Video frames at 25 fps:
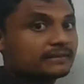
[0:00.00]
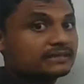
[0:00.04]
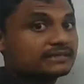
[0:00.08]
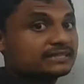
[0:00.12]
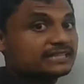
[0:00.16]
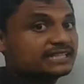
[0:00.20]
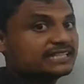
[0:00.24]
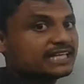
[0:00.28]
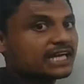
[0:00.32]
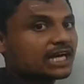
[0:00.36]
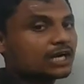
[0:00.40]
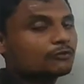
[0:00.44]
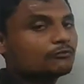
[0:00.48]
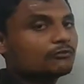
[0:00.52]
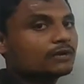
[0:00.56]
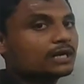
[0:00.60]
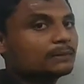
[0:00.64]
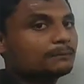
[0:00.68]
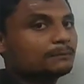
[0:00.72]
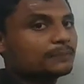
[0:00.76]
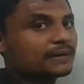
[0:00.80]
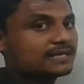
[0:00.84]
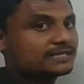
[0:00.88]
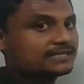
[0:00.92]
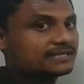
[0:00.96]
the young
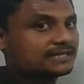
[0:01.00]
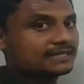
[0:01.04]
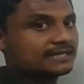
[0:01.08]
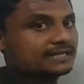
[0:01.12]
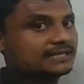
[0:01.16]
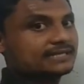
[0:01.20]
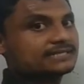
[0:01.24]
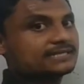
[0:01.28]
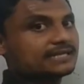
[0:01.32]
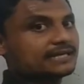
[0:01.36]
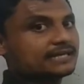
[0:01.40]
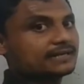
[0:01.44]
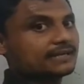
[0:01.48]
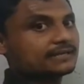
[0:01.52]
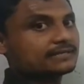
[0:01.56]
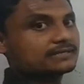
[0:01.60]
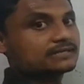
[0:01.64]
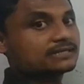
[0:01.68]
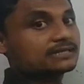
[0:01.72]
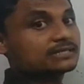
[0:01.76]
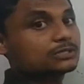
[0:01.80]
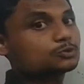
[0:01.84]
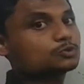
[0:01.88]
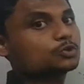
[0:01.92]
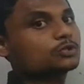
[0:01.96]
one present inside, guys.
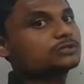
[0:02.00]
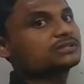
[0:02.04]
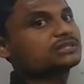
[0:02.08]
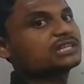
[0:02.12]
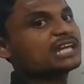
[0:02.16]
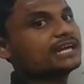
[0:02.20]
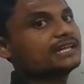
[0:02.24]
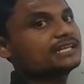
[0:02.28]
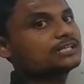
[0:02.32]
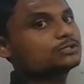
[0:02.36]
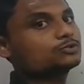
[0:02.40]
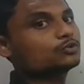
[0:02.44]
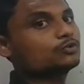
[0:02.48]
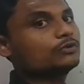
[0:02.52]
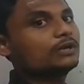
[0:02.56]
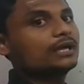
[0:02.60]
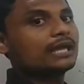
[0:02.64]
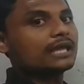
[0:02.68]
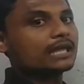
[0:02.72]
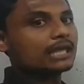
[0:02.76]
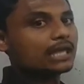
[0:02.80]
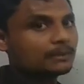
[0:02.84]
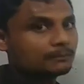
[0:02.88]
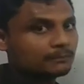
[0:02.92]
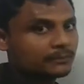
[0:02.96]
So that is to
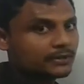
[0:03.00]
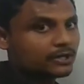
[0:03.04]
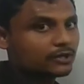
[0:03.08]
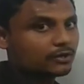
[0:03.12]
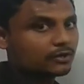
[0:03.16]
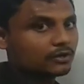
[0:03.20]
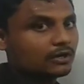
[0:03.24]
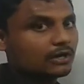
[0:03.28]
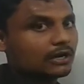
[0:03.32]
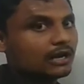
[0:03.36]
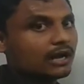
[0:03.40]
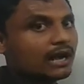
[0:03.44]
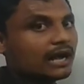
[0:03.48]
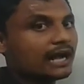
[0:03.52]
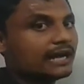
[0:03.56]
embryo,